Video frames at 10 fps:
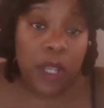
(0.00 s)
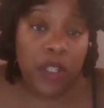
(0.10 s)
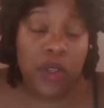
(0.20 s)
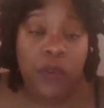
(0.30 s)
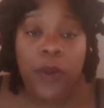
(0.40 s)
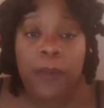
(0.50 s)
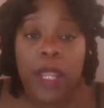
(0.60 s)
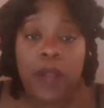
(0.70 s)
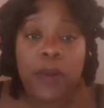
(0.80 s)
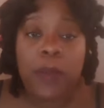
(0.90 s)
So for
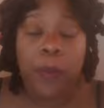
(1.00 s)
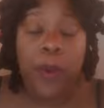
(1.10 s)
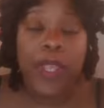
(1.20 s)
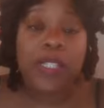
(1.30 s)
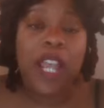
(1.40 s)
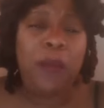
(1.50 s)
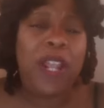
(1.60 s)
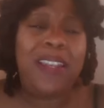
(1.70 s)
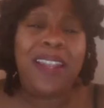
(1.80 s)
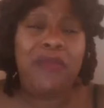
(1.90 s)
me, there was a point in time
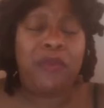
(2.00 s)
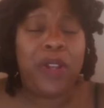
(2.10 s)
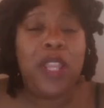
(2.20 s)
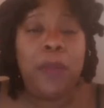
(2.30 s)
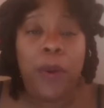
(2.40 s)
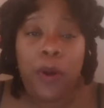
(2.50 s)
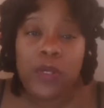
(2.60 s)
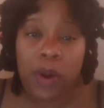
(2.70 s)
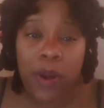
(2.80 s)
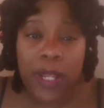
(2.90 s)
when I didn't really
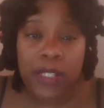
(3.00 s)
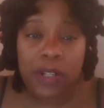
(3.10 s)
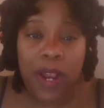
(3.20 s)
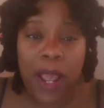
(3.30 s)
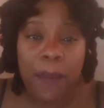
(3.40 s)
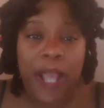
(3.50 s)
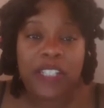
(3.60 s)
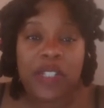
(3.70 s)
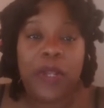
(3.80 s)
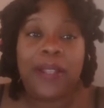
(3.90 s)
post on Instagram. I
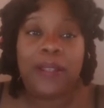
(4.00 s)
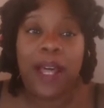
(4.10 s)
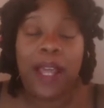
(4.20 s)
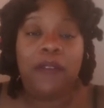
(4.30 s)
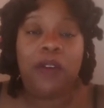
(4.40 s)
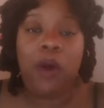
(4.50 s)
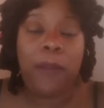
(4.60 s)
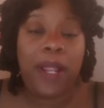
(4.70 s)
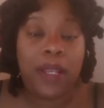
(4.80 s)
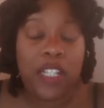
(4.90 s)
just went live on
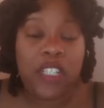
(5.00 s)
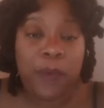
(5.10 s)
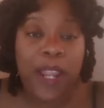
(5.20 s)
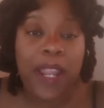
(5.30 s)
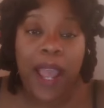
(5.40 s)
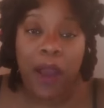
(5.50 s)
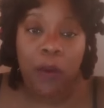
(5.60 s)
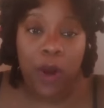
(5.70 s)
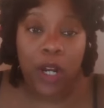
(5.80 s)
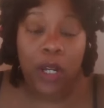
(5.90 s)
my lunch break
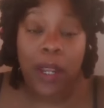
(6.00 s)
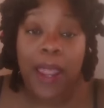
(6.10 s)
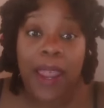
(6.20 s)
at work